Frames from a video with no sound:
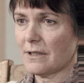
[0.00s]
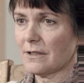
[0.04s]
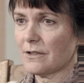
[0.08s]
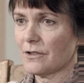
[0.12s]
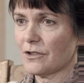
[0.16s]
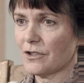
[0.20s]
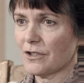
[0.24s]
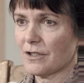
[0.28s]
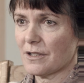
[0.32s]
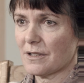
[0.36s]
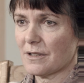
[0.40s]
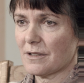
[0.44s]

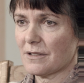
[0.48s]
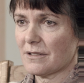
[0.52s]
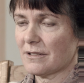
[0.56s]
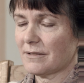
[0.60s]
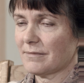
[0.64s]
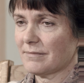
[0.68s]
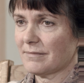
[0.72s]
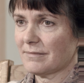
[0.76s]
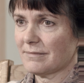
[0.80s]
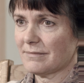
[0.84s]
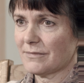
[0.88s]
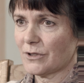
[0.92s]
it just
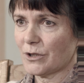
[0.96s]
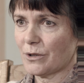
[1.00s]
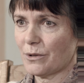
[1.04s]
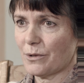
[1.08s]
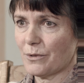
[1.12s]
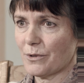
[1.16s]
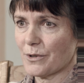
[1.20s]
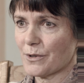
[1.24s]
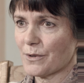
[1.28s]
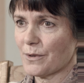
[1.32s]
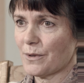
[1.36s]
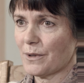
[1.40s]

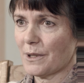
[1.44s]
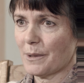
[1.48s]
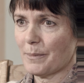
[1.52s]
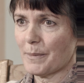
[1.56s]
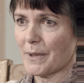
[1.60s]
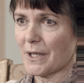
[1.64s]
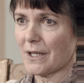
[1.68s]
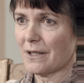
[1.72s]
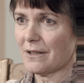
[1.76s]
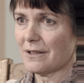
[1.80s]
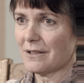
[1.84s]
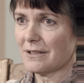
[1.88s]
tore us all
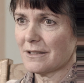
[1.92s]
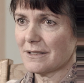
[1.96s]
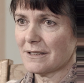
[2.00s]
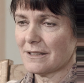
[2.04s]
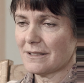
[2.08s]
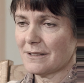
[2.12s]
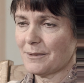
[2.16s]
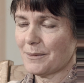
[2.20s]
apart.